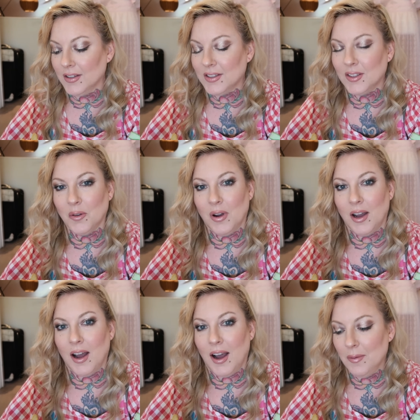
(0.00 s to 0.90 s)
So
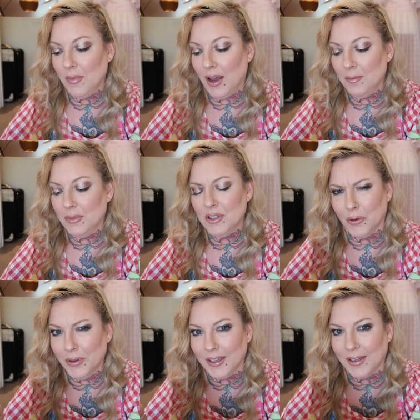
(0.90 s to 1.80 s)
I'm, I'm
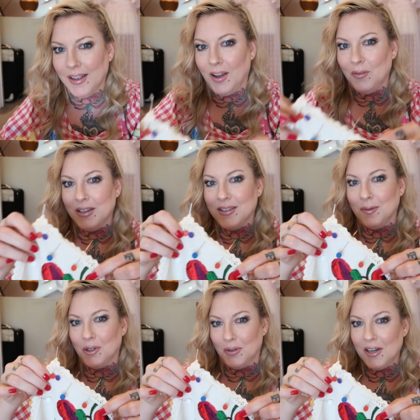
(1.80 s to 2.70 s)
enjoying having
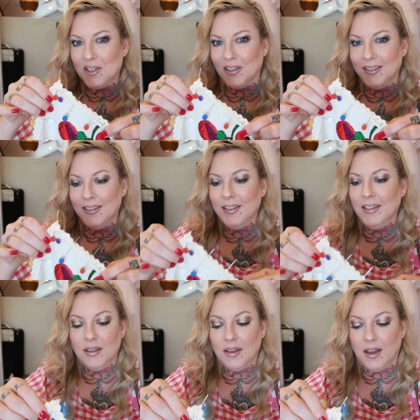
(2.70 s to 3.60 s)
some direction.
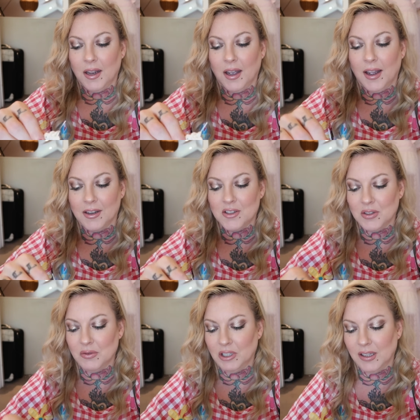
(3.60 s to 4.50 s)
I, I
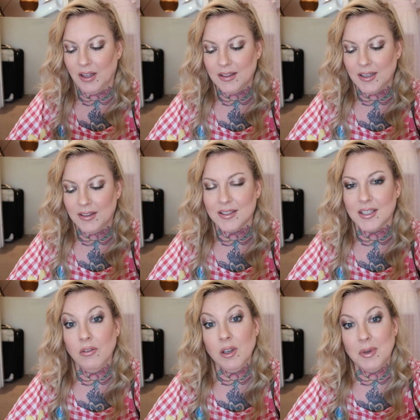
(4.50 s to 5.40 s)
actually really like that. That's
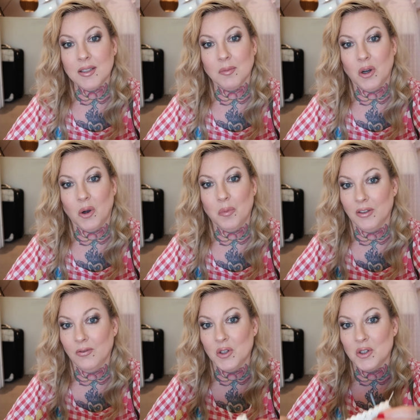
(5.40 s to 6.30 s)
giving me some hope
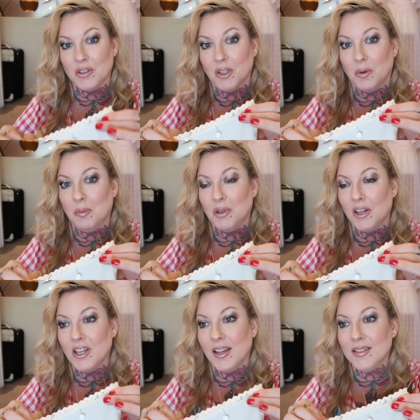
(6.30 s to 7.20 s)
in future sewing
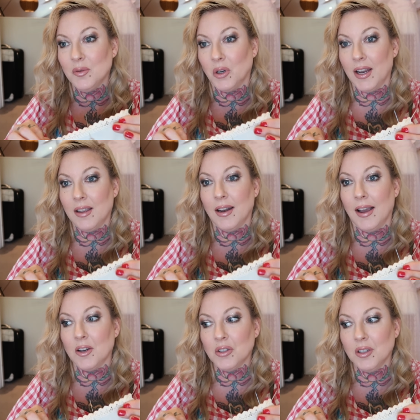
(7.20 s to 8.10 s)
projects where I can
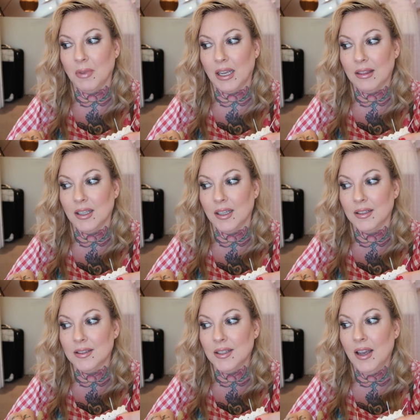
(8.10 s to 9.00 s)
actually make things